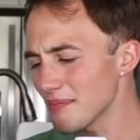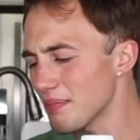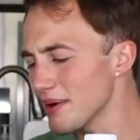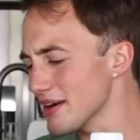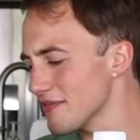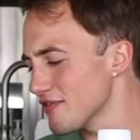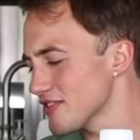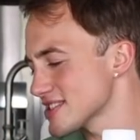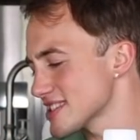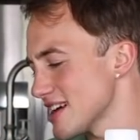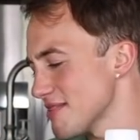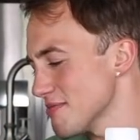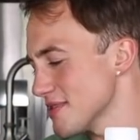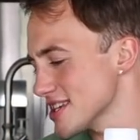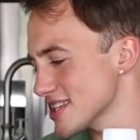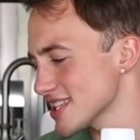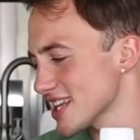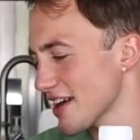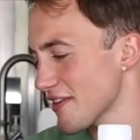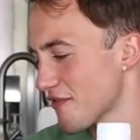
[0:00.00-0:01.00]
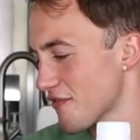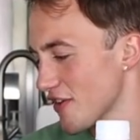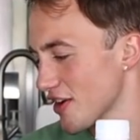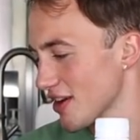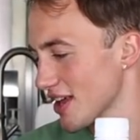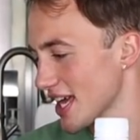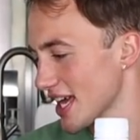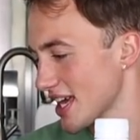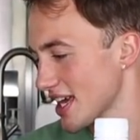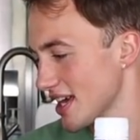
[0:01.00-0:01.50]
But for some reason I feel
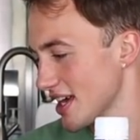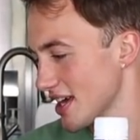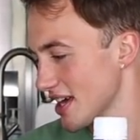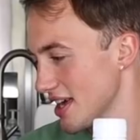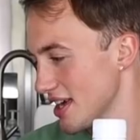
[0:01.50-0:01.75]
like